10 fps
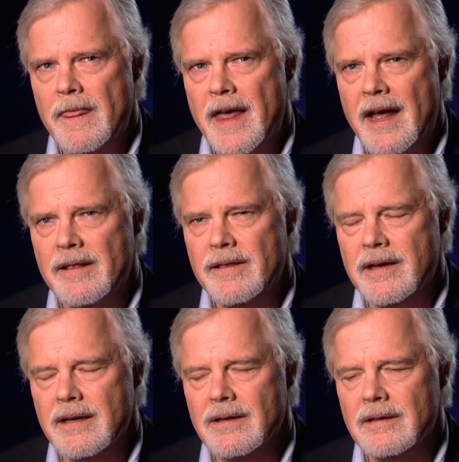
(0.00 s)
that
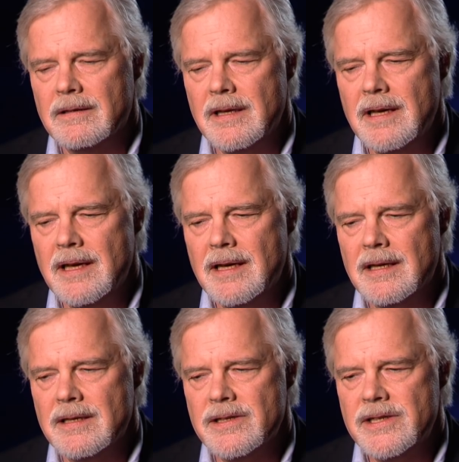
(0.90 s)
the Guild
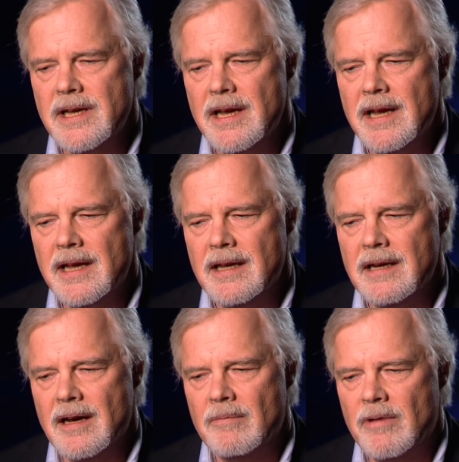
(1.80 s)
is
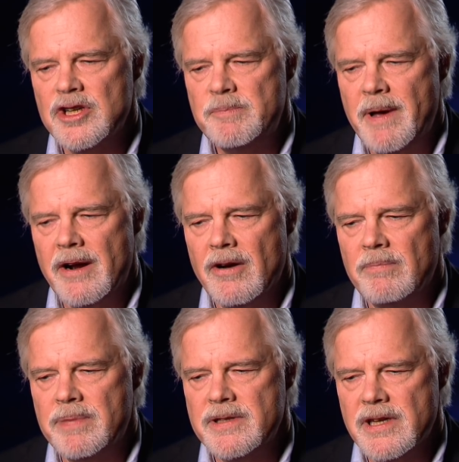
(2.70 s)
in a much
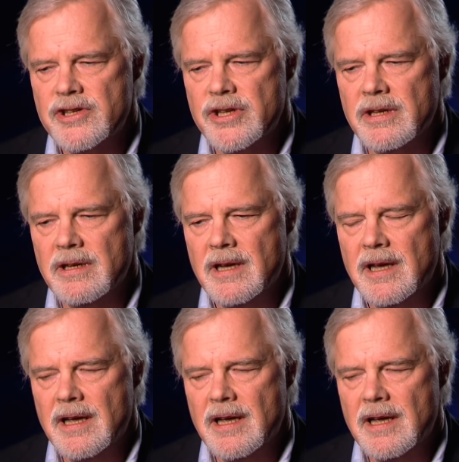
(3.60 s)
better position